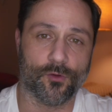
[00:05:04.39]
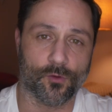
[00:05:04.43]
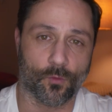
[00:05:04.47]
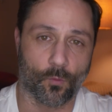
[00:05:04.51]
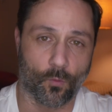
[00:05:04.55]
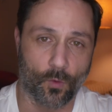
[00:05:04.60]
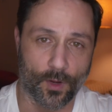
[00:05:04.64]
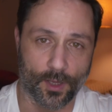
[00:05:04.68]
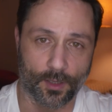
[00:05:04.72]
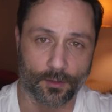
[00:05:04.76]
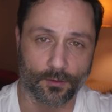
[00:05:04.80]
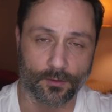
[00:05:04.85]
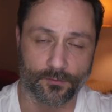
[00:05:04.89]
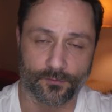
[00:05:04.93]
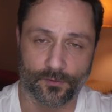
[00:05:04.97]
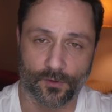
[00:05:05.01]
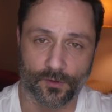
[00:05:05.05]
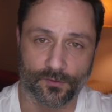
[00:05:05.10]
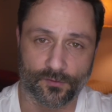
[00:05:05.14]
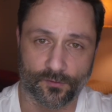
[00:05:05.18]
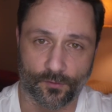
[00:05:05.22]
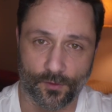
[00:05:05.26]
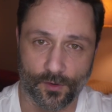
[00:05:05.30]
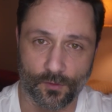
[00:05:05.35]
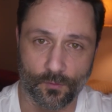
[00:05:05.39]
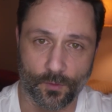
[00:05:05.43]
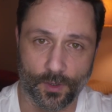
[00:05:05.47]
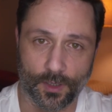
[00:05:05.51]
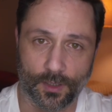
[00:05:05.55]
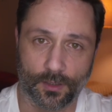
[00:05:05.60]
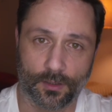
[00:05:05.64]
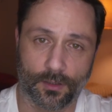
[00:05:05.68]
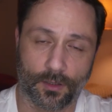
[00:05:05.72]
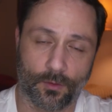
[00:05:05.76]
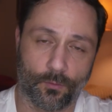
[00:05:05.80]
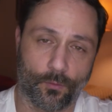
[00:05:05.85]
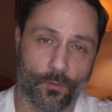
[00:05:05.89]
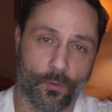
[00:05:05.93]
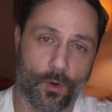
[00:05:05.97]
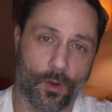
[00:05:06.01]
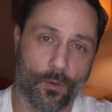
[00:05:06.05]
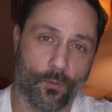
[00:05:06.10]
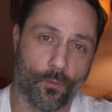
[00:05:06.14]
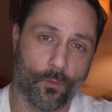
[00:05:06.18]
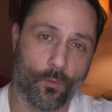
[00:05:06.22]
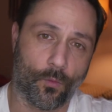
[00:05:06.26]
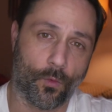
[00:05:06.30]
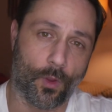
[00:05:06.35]
your will, of your free will, and,
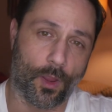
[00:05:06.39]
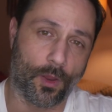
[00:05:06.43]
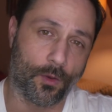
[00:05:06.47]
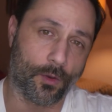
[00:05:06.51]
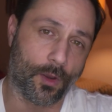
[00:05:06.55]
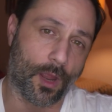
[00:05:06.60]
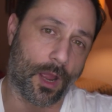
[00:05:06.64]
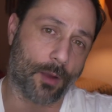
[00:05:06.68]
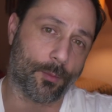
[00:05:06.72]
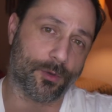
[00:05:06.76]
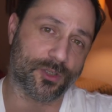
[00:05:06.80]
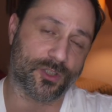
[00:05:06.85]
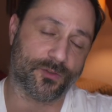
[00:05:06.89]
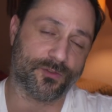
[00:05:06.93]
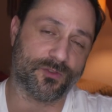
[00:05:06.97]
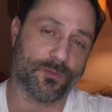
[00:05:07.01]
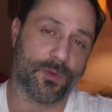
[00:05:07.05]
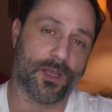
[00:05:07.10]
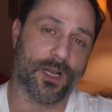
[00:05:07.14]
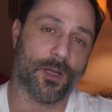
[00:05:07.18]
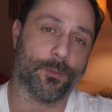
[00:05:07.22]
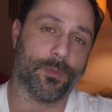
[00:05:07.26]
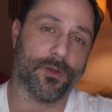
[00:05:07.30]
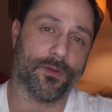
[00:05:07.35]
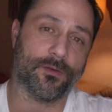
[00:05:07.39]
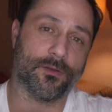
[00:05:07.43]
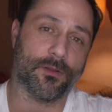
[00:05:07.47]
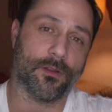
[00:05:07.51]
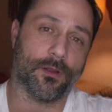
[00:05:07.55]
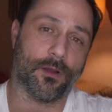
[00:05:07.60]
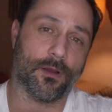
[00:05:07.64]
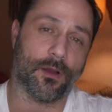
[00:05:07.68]
and, and how much it was made up of,